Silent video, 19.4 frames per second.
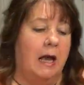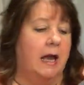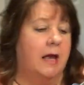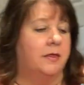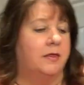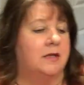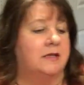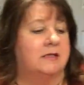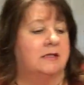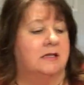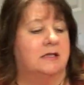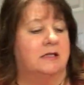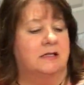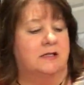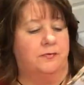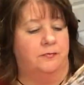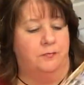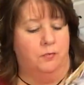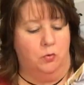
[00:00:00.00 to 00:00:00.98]
And this
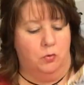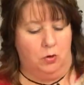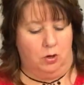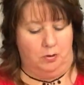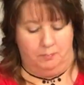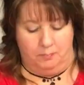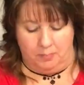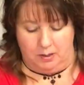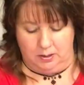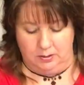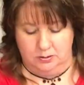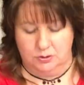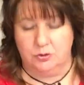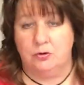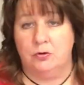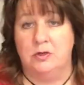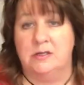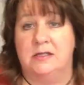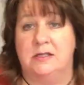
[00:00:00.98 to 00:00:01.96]
is for,
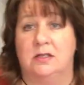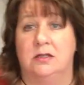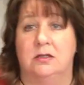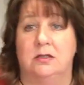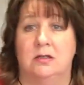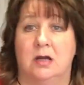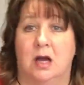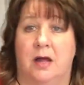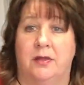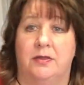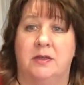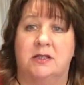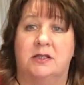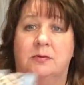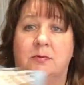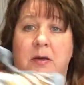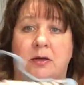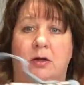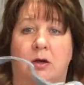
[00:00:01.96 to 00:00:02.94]
Kristen got this, my